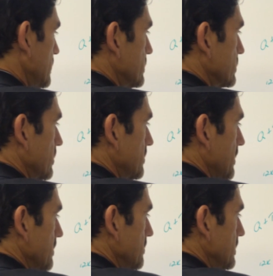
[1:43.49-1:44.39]
So there
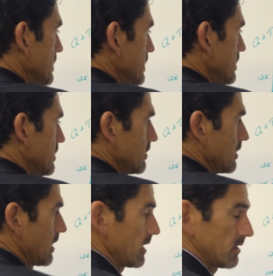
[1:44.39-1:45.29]
might be
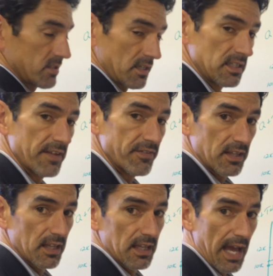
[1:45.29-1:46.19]
a
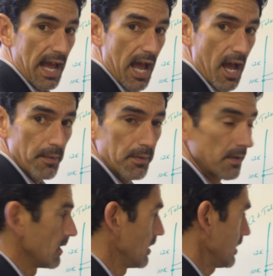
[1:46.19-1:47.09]
significant gap
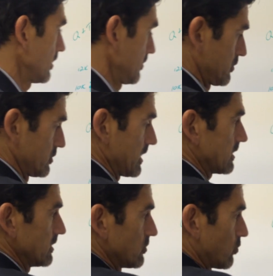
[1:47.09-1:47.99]

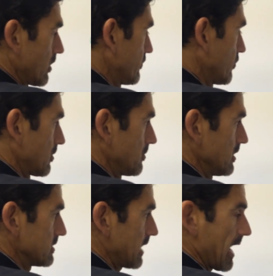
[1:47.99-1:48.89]
projected 24
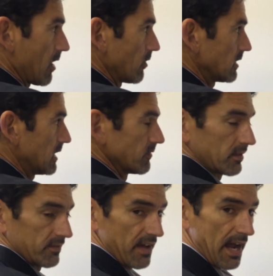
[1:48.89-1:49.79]
months out, given
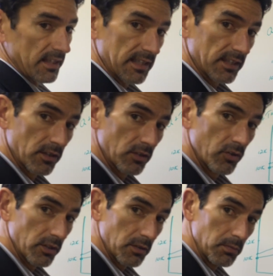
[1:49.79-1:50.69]
the fact that they're
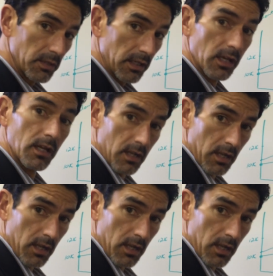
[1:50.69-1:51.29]
going to be